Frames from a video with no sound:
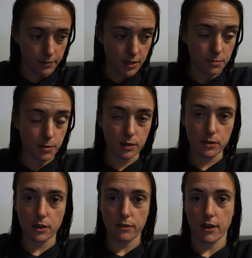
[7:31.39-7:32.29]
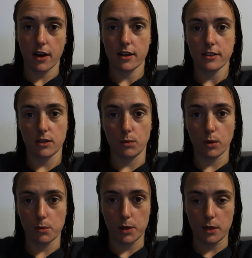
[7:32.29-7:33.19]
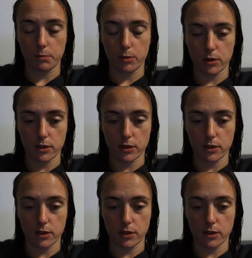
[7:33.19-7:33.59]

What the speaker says: It's pretty good so far. It's an award-winning book.